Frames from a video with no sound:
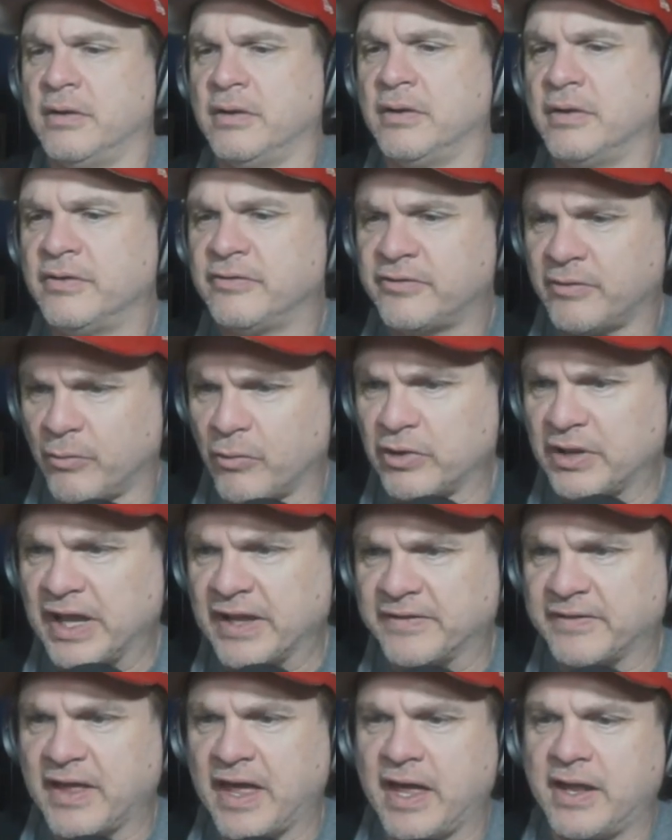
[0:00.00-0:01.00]
somewhere
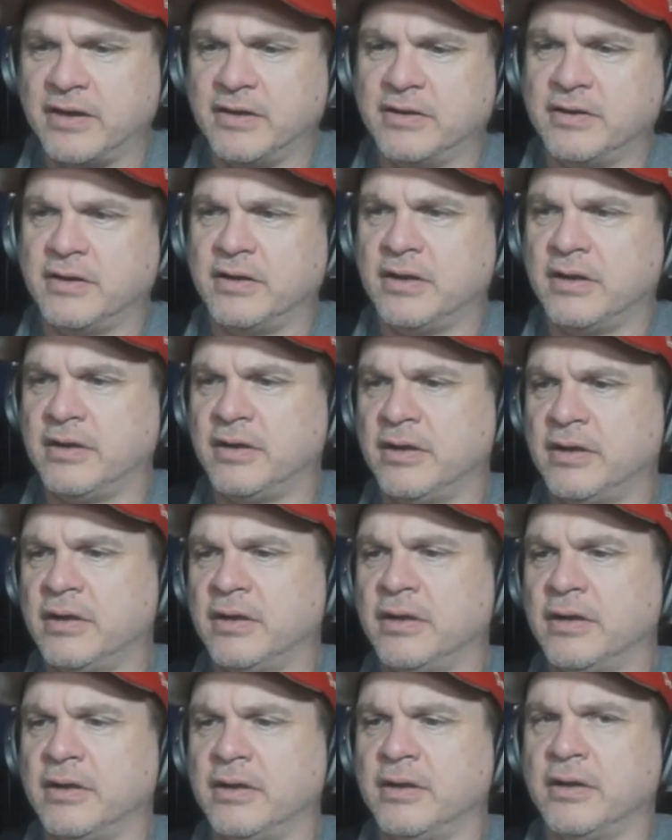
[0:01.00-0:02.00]
like that.
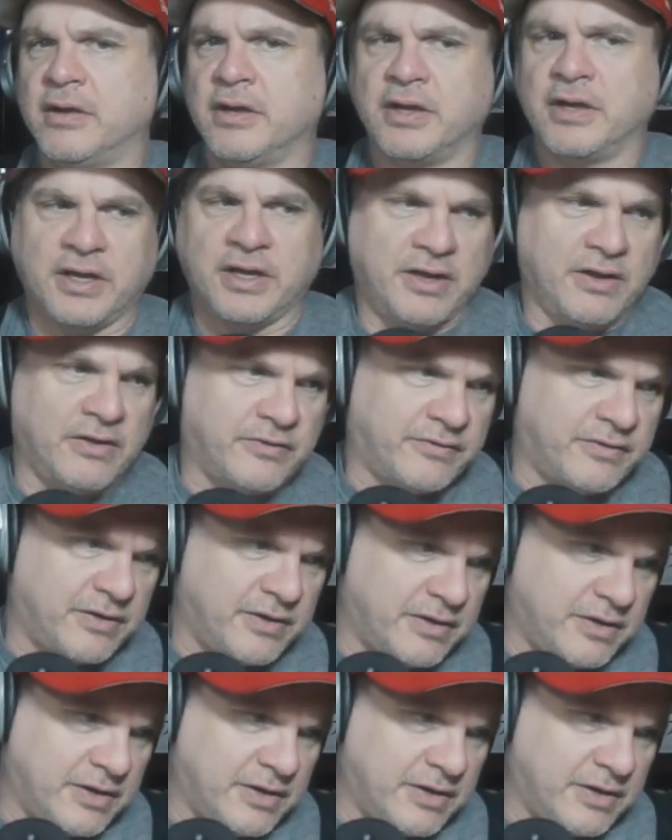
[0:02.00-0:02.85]
Here's the.